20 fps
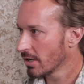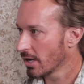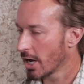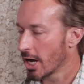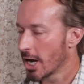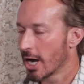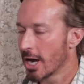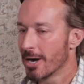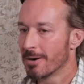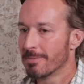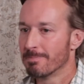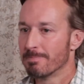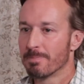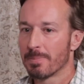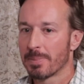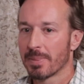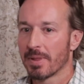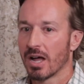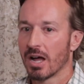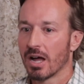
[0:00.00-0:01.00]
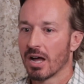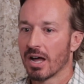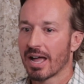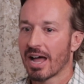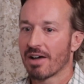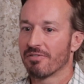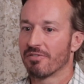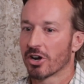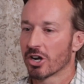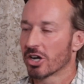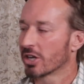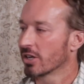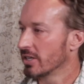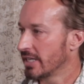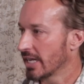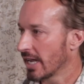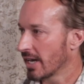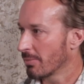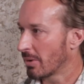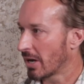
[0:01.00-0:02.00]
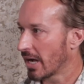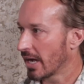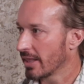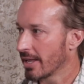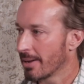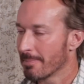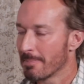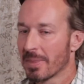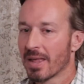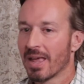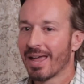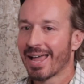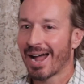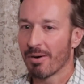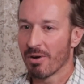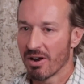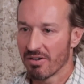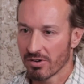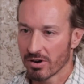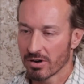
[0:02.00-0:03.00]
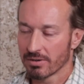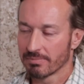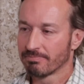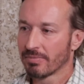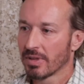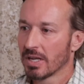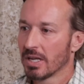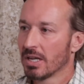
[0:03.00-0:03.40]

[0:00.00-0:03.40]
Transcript: have very good data behind them. However,